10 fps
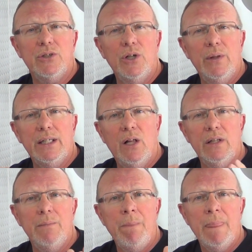So they call
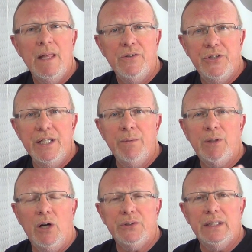it, GM
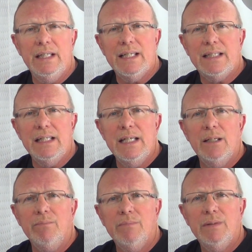calls it
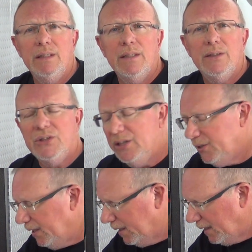SDM,
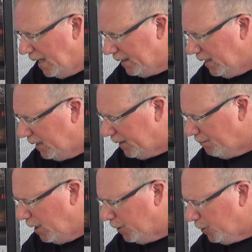Sensing and Diagnostic
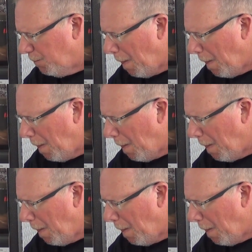module.